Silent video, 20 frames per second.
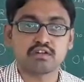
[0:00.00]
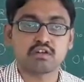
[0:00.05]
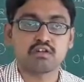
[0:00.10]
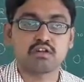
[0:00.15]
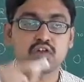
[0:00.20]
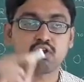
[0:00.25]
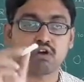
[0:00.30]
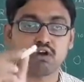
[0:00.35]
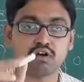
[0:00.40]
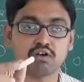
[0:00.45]

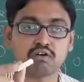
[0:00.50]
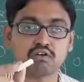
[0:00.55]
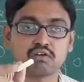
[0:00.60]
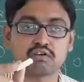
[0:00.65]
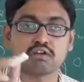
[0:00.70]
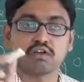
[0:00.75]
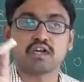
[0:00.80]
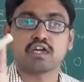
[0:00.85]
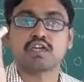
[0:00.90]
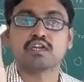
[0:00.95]
draw
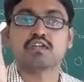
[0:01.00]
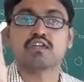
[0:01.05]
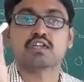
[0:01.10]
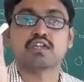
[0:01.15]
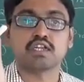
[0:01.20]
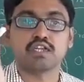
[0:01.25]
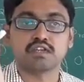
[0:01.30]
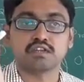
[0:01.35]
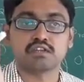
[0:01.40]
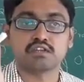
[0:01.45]
and
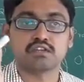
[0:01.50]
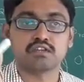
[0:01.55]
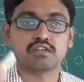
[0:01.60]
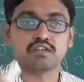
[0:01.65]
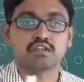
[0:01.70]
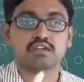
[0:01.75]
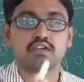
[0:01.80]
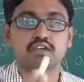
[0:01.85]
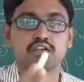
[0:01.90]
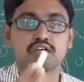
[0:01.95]
read.
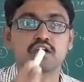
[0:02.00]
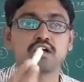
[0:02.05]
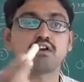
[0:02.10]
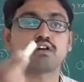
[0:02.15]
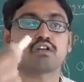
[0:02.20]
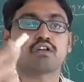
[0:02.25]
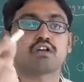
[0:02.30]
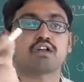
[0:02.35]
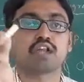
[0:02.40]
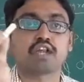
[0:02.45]
These are
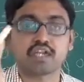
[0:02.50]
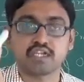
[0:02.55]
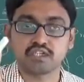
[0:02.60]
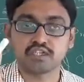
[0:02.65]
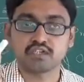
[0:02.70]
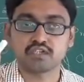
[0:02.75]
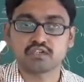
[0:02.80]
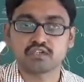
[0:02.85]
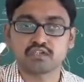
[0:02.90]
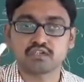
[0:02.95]
write.
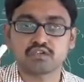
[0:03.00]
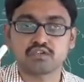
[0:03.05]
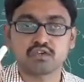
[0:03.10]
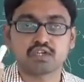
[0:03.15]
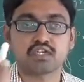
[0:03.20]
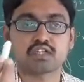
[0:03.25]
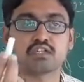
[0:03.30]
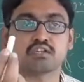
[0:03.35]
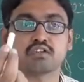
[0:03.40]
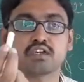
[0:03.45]

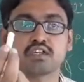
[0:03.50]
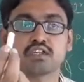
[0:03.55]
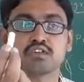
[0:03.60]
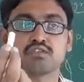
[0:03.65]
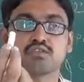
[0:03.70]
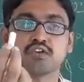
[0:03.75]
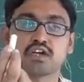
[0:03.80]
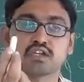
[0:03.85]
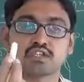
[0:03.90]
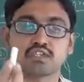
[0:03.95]
Okay, these are the
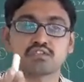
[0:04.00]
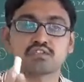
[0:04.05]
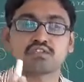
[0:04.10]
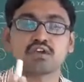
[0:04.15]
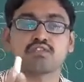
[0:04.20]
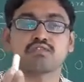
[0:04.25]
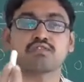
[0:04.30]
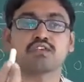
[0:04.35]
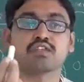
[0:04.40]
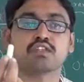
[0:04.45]
functions
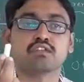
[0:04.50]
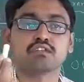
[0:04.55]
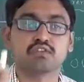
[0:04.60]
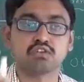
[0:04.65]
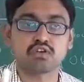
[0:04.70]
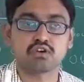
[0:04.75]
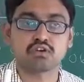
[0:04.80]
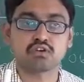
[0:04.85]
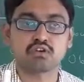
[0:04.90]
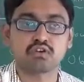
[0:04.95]
of this
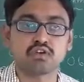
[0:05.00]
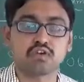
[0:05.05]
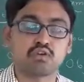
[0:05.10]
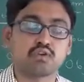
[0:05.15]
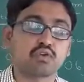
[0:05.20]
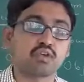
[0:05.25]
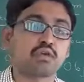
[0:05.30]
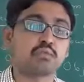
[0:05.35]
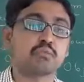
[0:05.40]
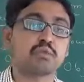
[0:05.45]
chalk.
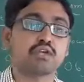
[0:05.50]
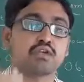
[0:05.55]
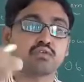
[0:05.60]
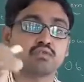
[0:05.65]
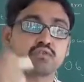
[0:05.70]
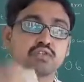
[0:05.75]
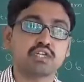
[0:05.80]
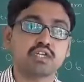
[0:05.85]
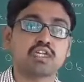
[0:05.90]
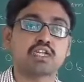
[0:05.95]
Okay, by
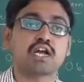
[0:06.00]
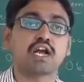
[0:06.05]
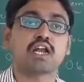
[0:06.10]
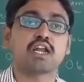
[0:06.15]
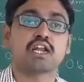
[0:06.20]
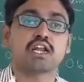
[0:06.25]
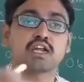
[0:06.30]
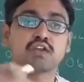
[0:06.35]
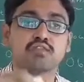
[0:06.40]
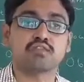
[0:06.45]
using
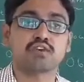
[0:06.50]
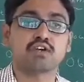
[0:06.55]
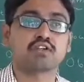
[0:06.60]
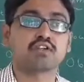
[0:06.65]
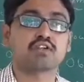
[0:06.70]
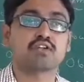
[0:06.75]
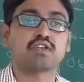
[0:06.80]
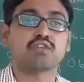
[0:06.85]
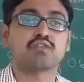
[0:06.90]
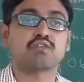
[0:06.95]
data and
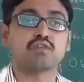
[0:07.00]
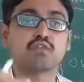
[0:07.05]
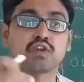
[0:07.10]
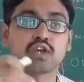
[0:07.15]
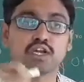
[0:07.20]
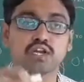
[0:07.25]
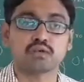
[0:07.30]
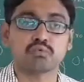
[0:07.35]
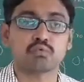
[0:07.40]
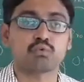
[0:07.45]
function, if you
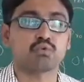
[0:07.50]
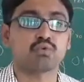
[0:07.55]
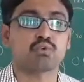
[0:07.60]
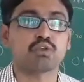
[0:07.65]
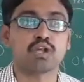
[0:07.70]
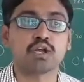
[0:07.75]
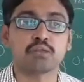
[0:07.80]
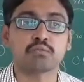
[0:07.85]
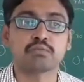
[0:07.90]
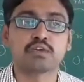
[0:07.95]
write a
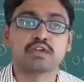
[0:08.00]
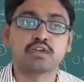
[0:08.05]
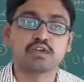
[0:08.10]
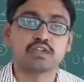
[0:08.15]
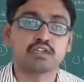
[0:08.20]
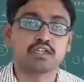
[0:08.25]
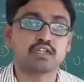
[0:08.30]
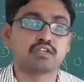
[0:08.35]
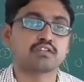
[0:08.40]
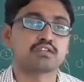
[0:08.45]
program,
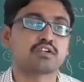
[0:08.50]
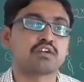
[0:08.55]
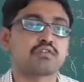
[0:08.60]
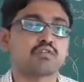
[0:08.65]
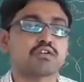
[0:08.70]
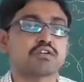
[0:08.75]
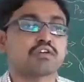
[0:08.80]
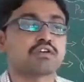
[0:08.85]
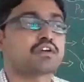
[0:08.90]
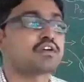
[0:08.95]
that is called
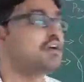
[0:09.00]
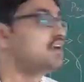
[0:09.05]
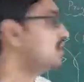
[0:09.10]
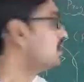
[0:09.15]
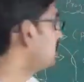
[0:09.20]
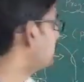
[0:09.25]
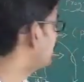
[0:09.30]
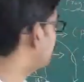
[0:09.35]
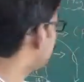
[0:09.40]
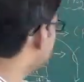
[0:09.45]
what
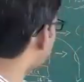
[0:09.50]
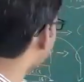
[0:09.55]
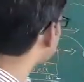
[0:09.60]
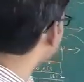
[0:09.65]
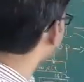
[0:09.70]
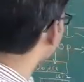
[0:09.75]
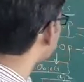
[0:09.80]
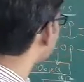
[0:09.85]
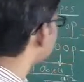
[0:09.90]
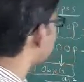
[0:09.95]
that is
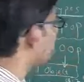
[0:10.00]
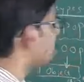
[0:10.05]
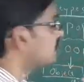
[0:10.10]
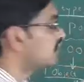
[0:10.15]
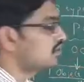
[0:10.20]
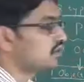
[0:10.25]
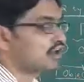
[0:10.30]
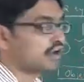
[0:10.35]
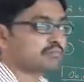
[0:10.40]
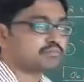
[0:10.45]
called a
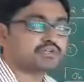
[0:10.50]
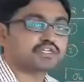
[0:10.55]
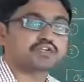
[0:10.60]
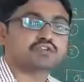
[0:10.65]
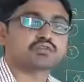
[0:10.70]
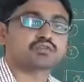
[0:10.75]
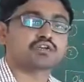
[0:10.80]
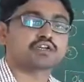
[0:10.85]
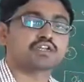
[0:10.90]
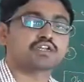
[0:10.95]
object
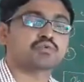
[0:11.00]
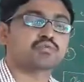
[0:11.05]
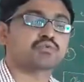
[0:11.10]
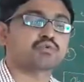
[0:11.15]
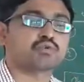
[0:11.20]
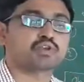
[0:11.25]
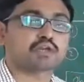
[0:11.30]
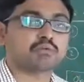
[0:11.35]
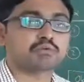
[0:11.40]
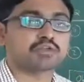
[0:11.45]
oriented
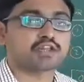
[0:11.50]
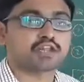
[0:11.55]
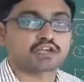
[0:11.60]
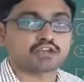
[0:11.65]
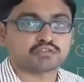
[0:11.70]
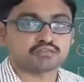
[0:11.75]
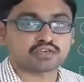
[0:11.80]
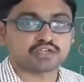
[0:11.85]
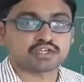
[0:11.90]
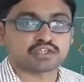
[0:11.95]
programming
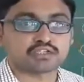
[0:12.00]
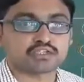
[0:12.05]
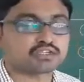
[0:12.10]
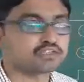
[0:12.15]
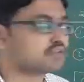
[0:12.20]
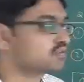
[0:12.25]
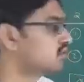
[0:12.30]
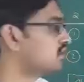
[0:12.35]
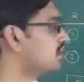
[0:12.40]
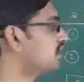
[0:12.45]
language.
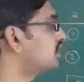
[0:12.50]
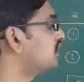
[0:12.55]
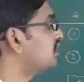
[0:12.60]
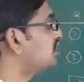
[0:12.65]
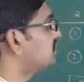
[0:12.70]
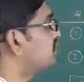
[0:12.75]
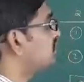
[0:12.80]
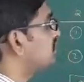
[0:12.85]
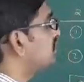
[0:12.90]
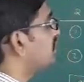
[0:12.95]
Okay,
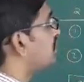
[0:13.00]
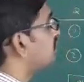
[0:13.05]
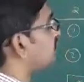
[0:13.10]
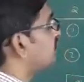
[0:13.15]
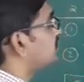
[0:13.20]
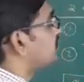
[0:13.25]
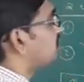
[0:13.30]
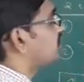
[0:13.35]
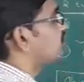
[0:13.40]
see, object